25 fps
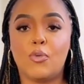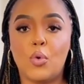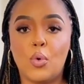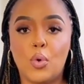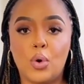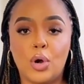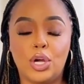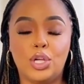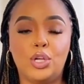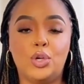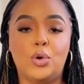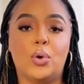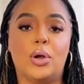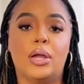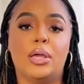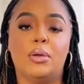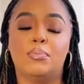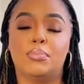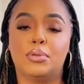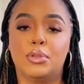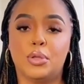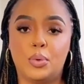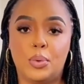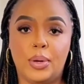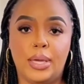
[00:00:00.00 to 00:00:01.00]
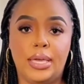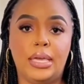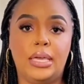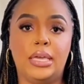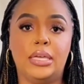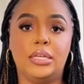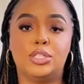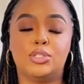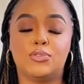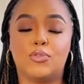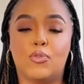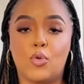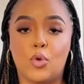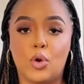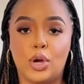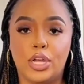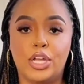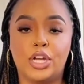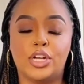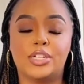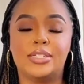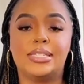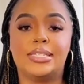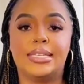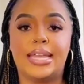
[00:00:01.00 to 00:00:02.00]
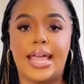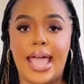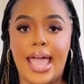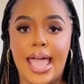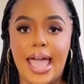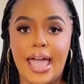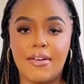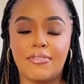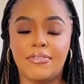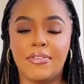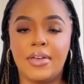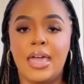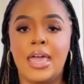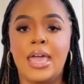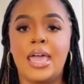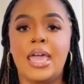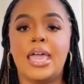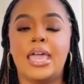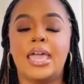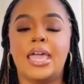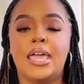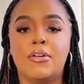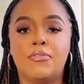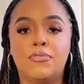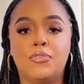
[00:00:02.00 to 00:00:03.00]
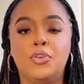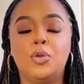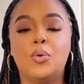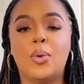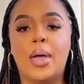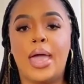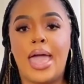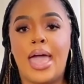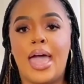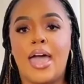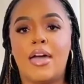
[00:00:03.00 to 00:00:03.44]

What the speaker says: When I asked her if she thinks about that night, she said,